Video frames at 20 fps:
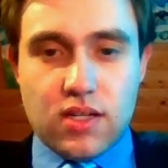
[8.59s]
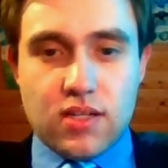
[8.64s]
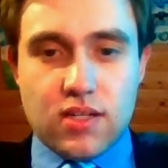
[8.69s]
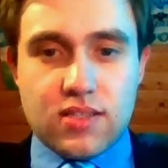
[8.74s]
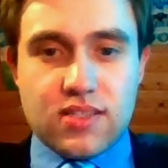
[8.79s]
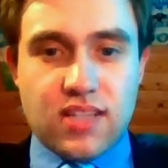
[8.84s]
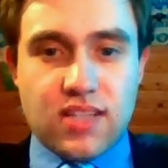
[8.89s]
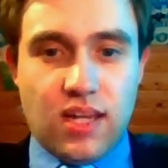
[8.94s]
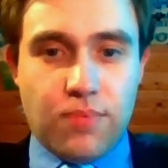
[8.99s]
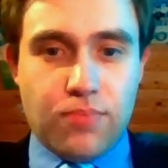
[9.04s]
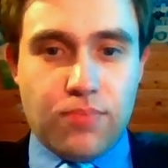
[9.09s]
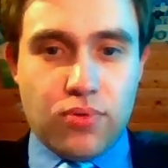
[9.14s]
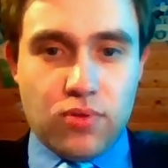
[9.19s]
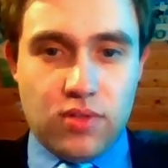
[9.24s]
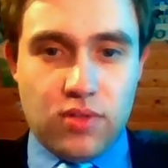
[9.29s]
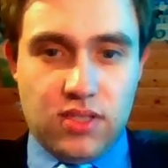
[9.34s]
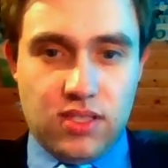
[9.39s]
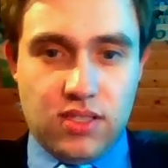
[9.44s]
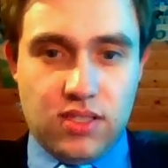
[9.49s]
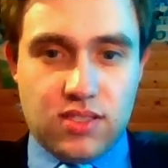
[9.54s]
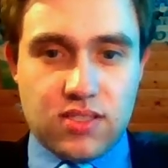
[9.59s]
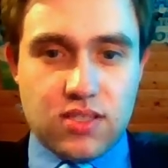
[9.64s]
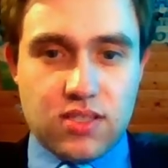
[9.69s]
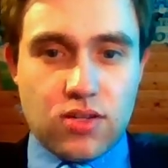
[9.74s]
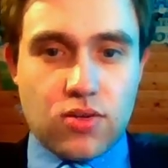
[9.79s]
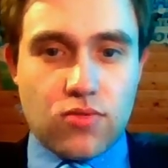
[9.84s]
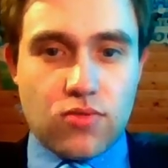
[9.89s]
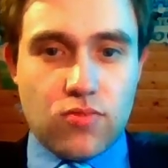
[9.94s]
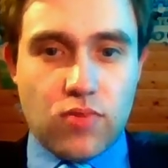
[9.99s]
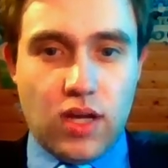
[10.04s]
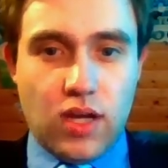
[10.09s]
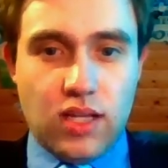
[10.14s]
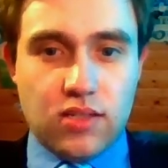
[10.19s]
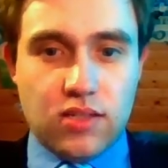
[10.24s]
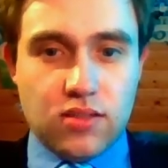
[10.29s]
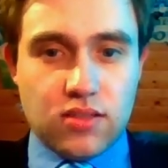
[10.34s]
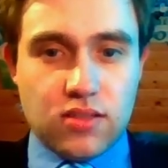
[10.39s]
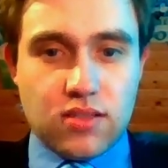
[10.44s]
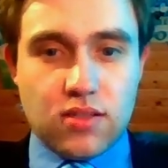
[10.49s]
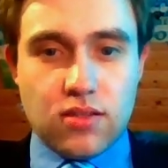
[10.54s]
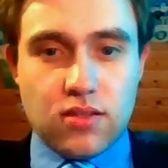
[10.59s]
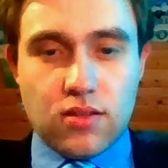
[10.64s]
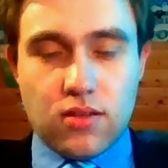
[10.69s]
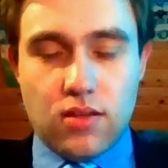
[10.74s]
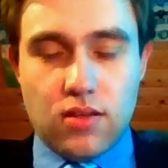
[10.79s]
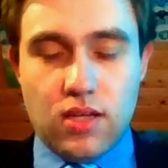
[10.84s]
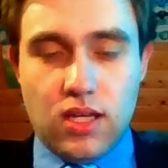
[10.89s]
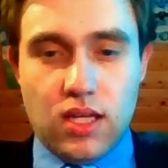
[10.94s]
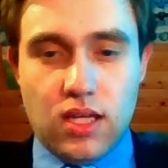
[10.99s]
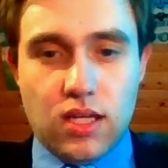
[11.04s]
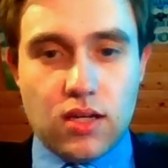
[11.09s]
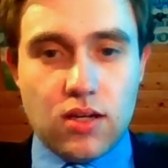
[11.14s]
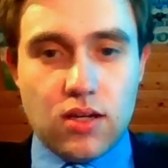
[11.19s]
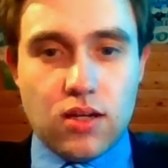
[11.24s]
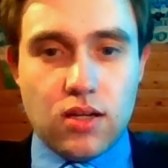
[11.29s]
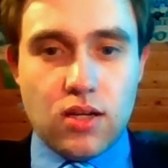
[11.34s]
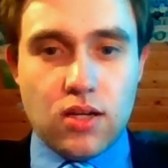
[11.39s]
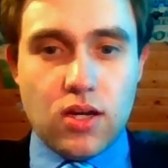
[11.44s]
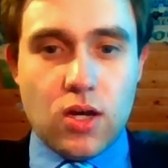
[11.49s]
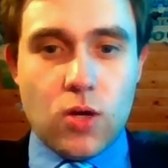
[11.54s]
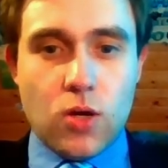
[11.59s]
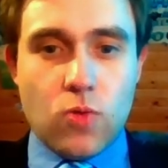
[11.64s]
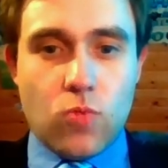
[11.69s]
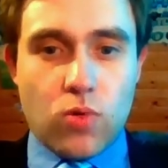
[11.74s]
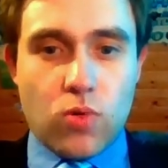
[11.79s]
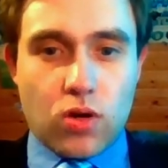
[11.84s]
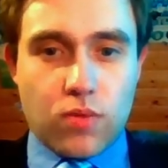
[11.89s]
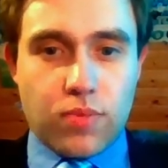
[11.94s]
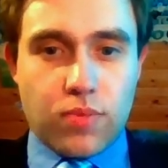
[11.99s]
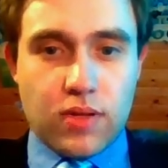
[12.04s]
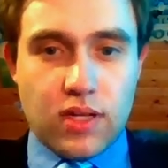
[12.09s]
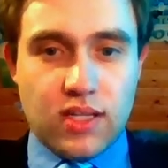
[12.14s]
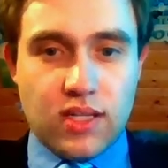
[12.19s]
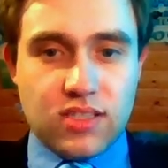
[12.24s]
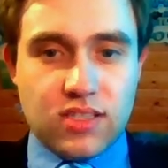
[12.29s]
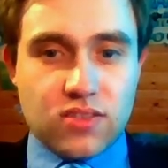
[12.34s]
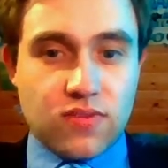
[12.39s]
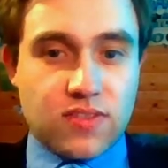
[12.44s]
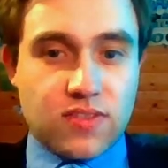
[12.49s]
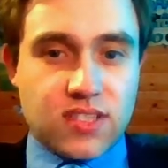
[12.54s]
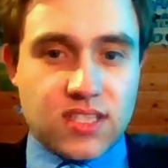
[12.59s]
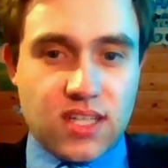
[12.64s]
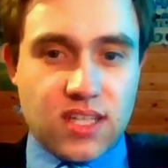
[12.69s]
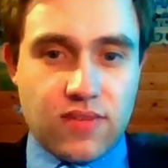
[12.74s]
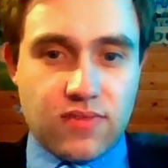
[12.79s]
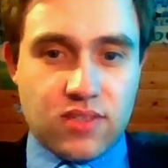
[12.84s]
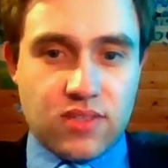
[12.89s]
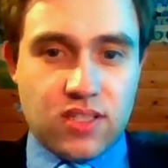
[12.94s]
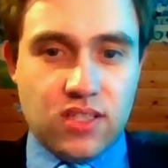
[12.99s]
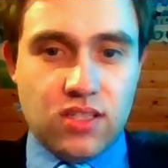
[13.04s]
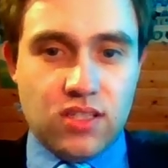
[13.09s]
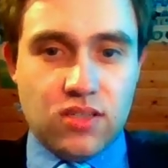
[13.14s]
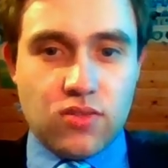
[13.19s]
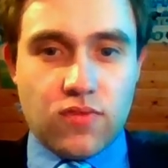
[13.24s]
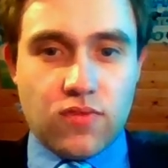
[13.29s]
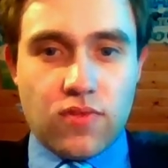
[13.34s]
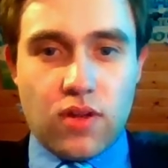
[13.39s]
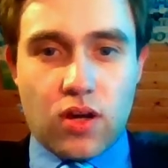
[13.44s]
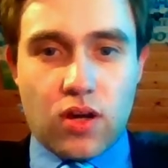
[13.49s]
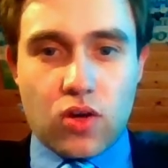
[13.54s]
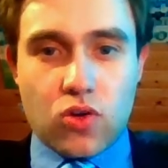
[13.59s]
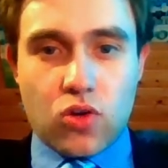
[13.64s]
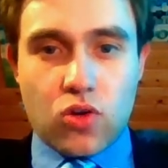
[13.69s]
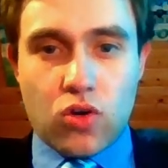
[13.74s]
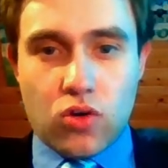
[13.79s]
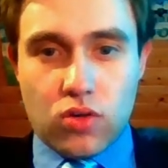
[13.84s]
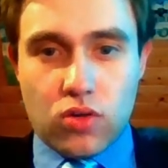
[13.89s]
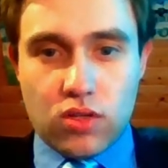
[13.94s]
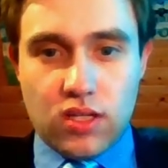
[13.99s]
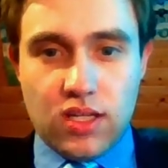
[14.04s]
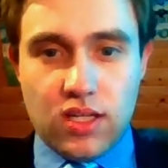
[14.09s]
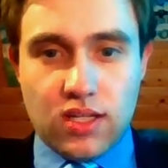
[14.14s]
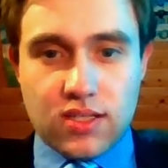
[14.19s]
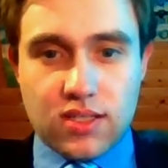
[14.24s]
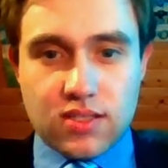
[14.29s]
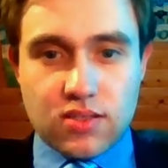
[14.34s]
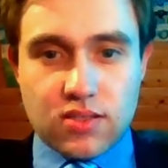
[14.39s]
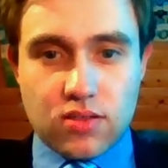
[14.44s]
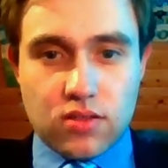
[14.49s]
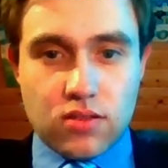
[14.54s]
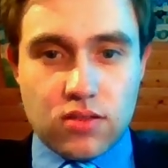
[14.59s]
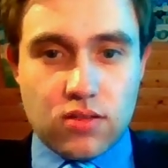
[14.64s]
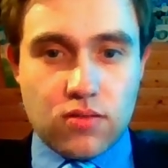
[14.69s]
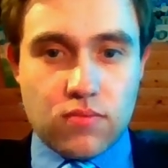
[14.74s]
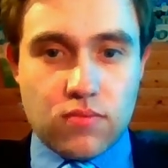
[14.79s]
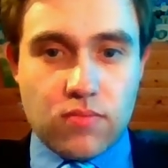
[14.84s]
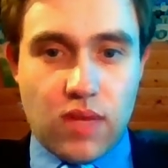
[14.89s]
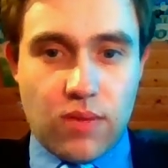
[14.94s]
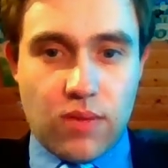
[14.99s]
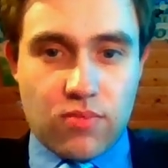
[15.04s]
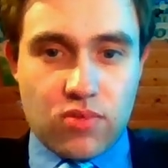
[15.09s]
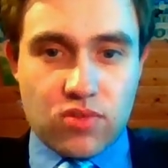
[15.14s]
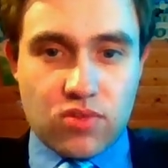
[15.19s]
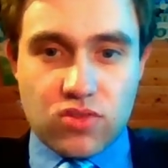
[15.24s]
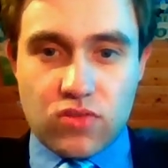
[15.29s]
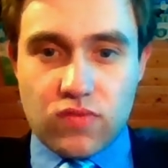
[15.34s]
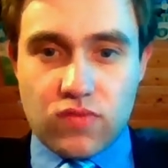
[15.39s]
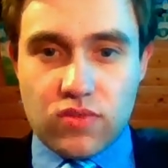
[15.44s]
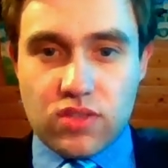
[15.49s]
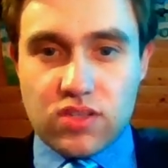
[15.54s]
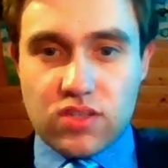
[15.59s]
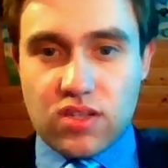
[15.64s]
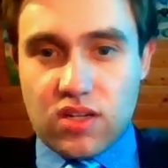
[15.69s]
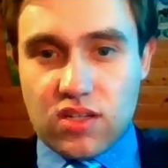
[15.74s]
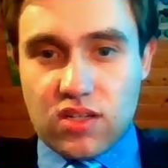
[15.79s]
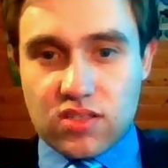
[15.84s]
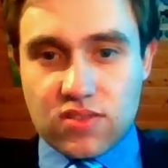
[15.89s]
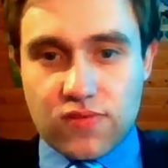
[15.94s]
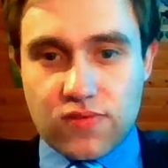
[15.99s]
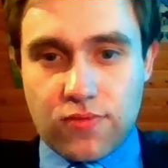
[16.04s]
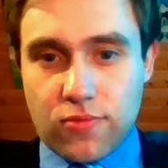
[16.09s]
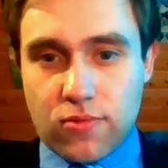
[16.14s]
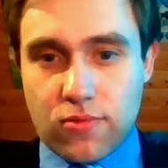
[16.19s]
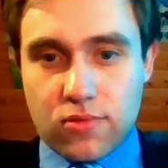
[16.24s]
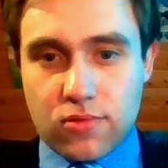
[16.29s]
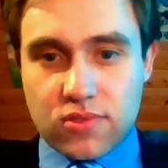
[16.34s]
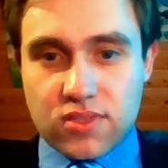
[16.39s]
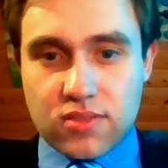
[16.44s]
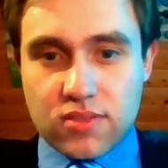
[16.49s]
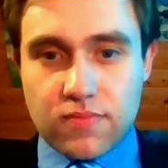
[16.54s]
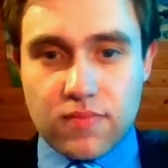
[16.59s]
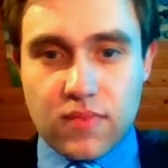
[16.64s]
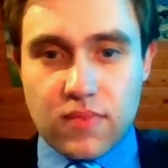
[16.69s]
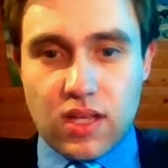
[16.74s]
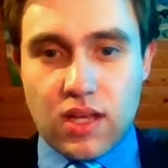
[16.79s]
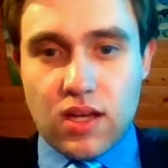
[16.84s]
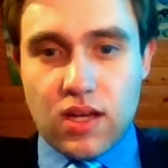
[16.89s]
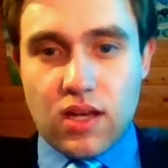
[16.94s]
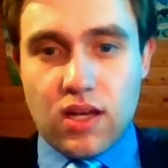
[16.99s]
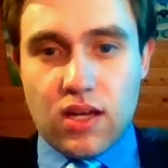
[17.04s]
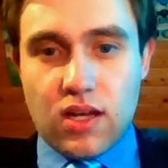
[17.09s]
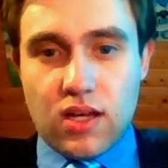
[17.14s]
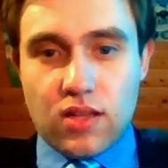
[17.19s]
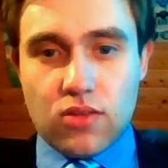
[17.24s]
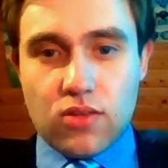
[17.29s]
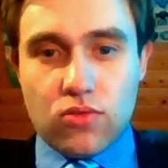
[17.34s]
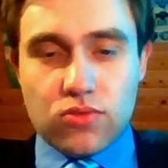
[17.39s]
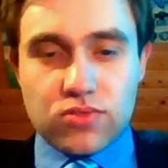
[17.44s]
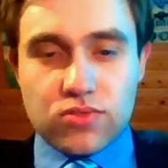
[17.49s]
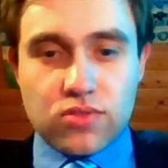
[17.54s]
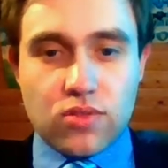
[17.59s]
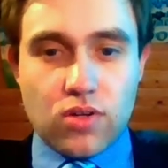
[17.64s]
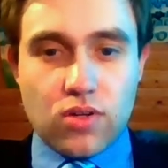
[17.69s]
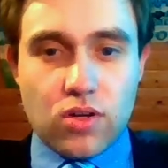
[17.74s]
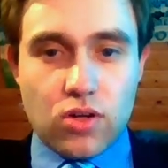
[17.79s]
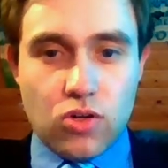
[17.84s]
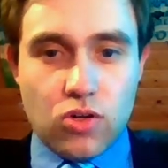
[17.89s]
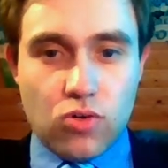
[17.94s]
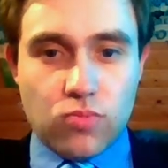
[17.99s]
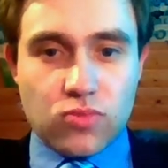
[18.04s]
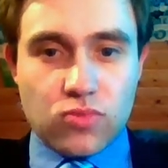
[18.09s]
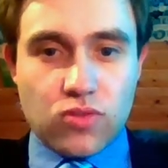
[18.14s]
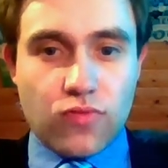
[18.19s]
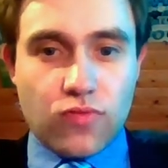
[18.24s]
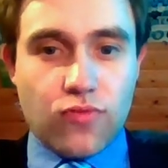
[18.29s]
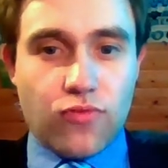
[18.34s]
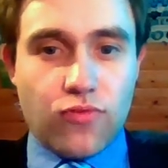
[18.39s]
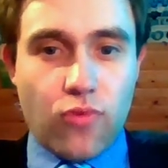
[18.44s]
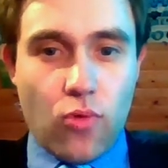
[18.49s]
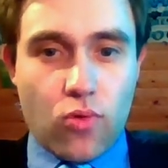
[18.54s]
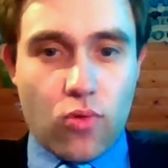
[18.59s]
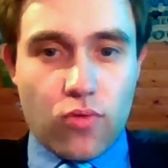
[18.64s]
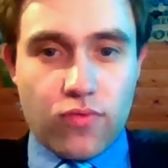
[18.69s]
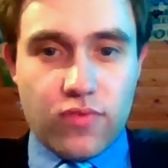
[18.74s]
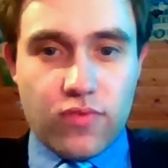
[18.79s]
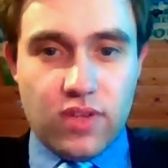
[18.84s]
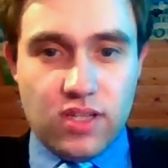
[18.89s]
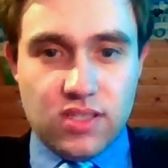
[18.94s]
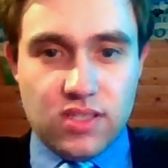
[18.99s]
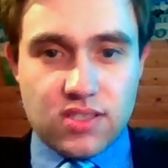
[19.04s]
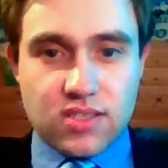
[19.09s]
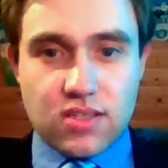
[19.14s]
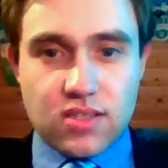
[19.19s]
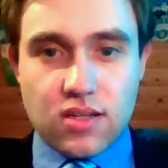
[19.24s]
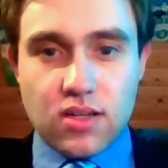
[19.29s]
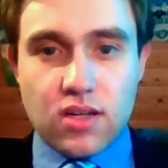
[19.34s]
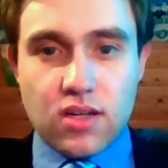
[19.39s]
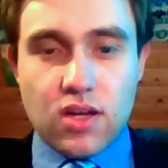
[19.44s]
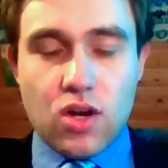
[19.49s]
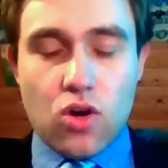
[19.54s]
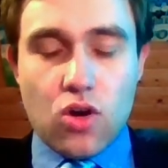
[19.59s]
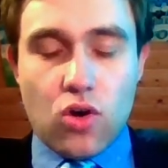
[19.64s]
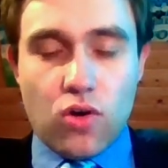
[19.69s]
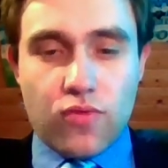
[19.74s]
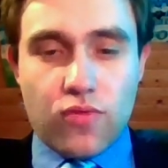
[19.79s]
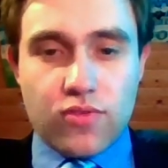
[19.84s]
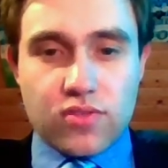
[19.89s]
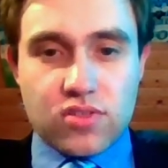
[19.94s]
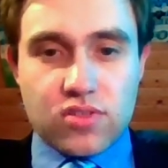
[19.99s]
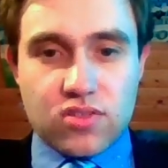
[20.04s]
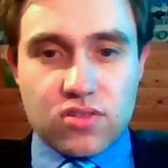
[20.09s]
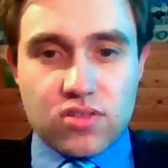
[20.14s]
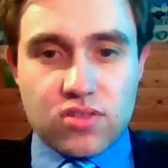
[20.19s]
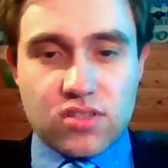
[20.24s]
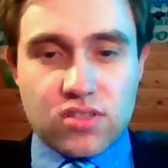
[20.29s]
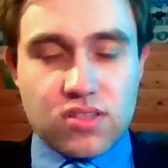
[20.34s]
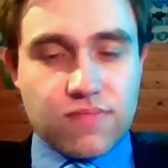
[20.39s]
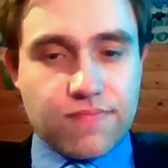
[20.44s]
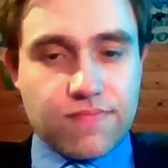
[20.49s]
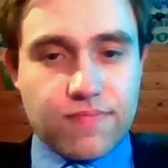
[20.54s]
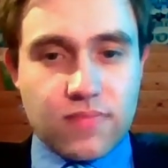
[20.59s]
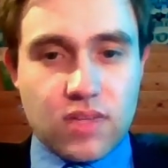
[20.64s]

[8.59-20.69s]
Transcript: State police raided the workplace of 17 of their colleagues, members of a task force, and also the homes of four of these officers